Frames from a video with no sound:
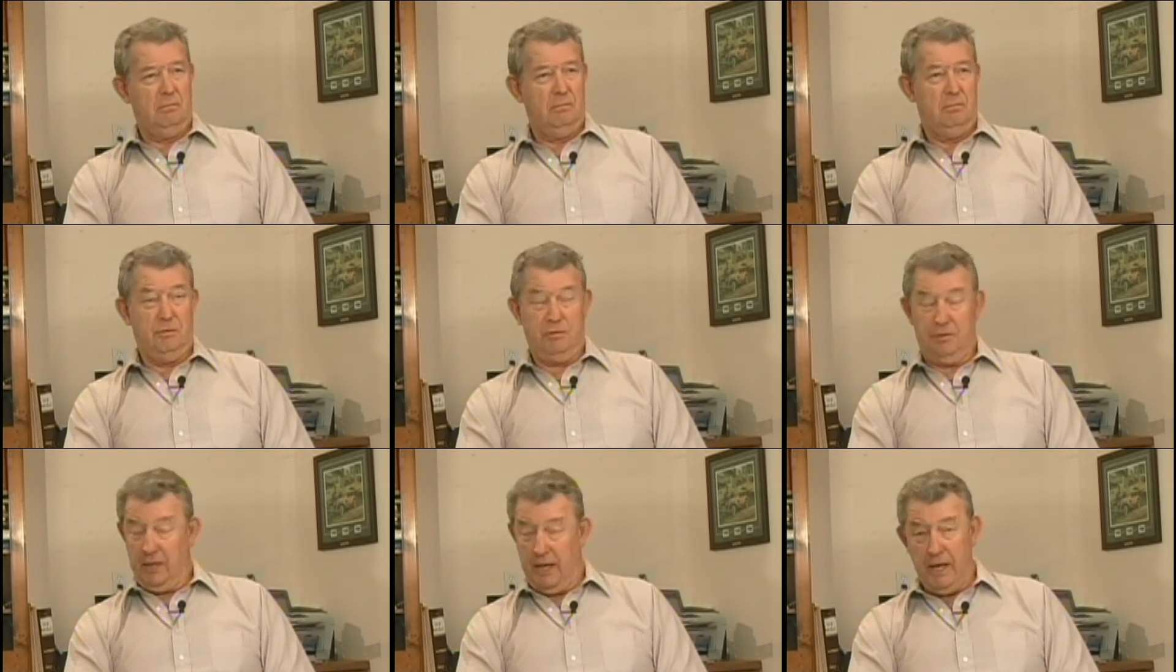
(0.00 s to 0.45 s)

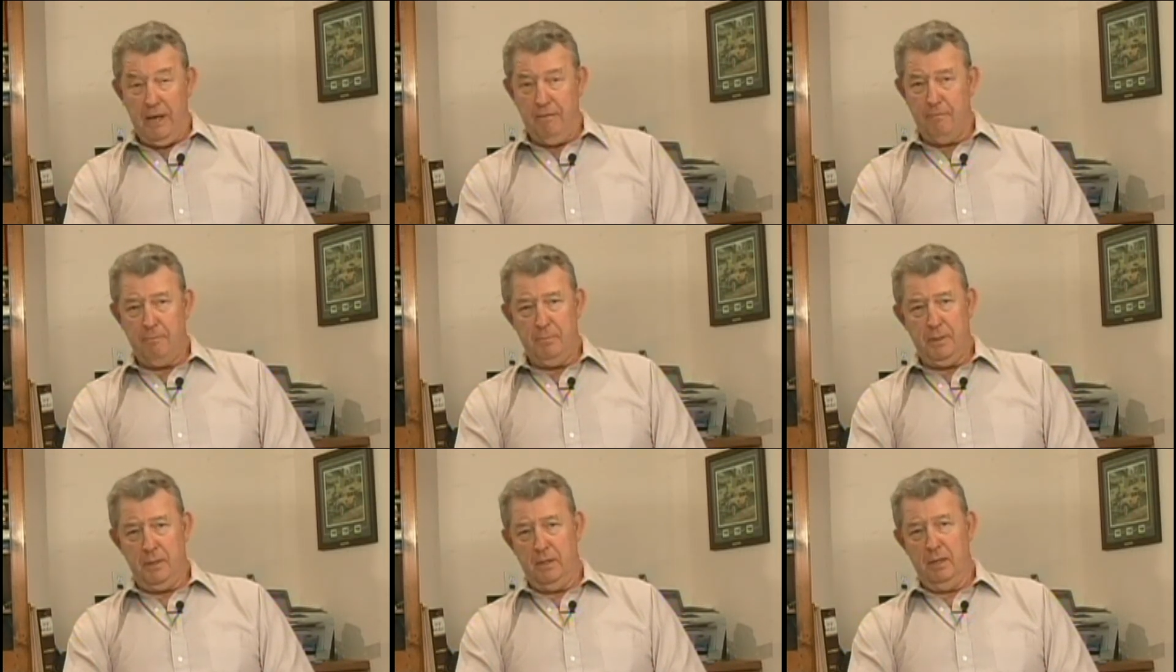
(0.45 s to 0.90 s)

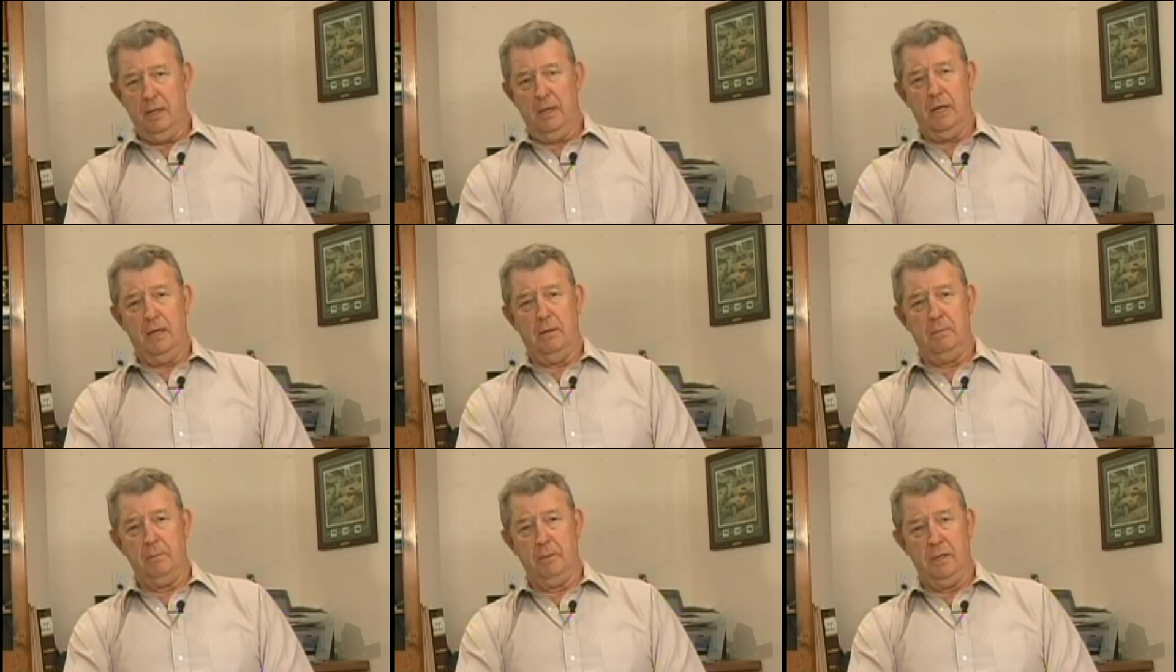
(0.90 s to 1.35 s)
saved me a
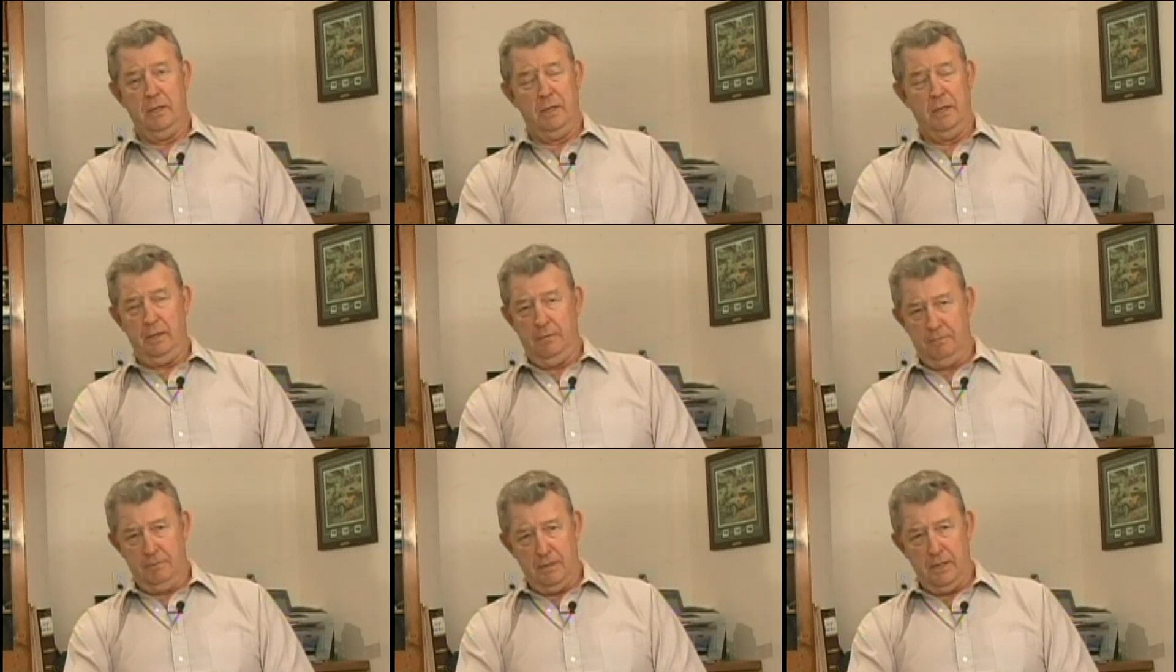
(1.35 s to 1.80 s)
lot of
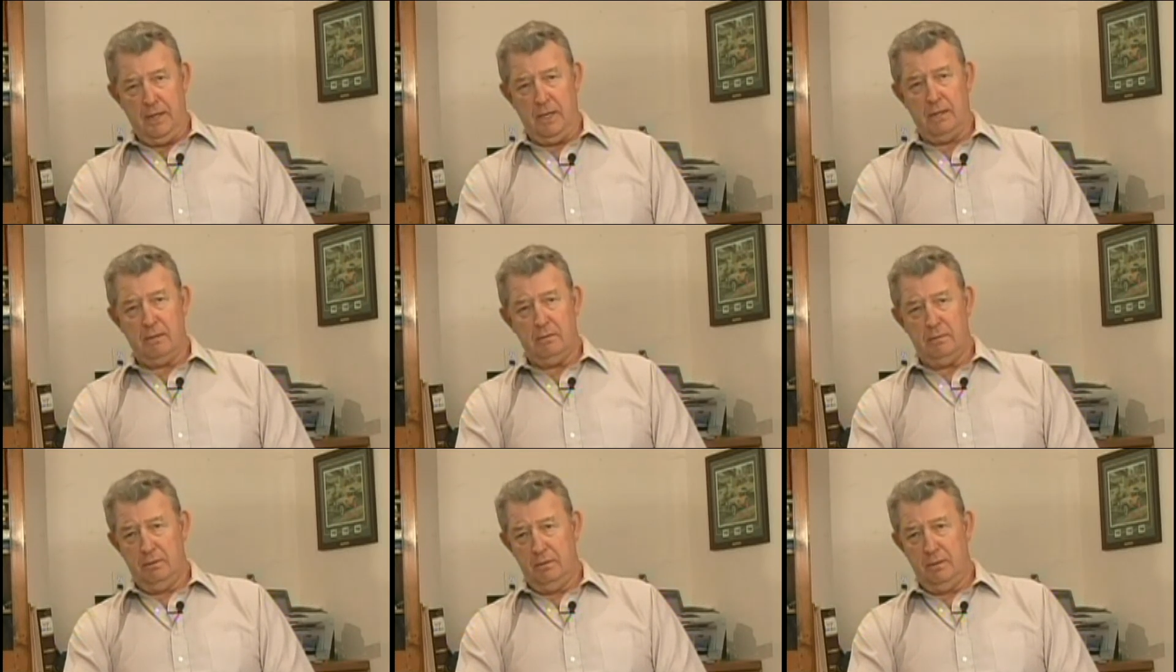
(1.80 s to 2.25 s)
money, if
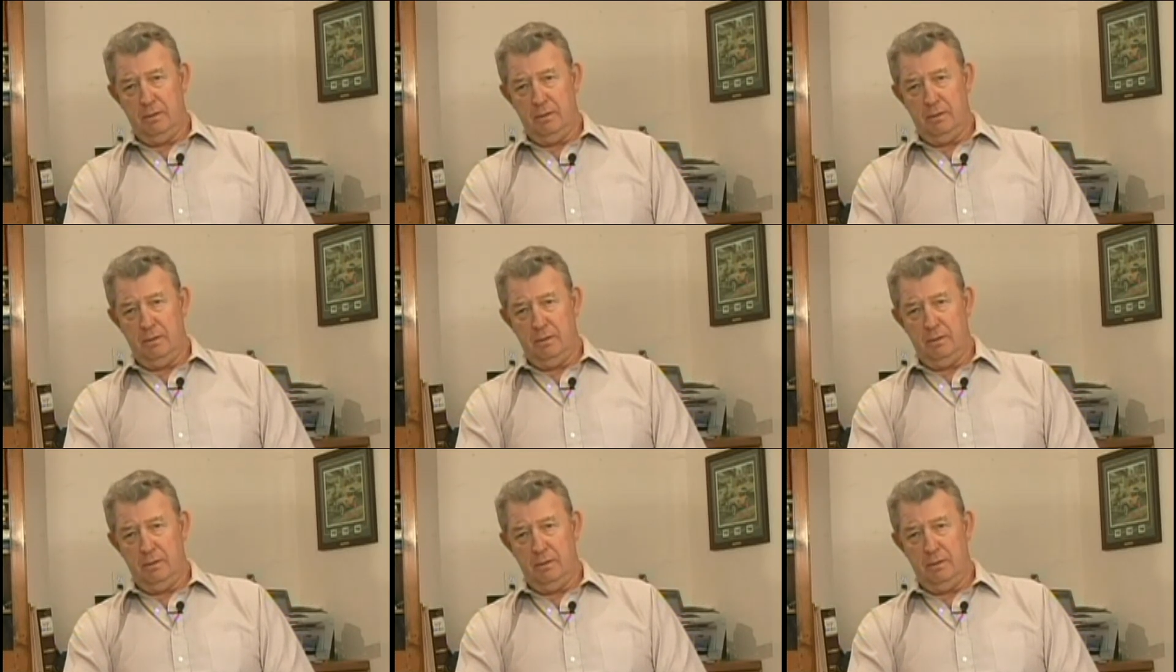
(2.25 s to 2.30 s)
not,